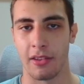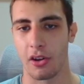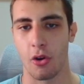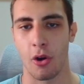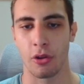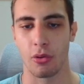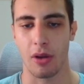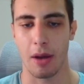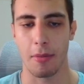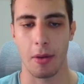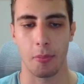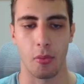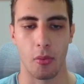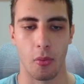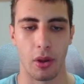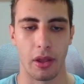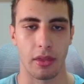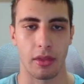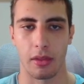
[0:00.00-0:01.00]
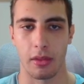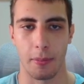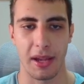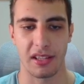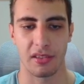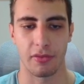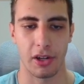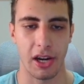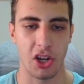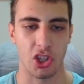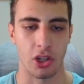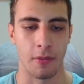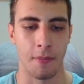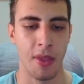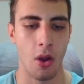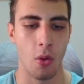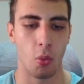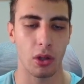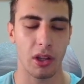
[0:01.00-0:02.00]
and they're going to come up with the best
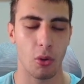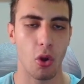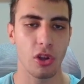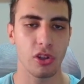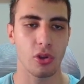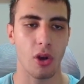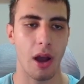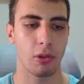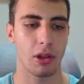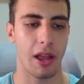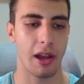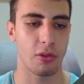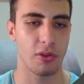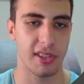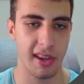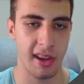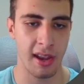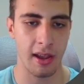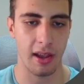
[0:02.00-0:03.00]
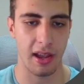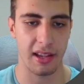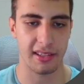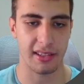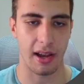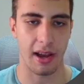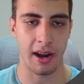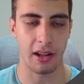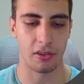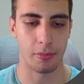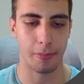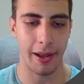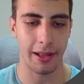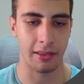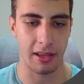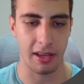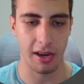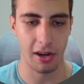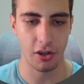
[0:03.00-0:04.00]
variation. What I would like to see is another
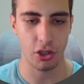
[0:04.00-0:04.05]
button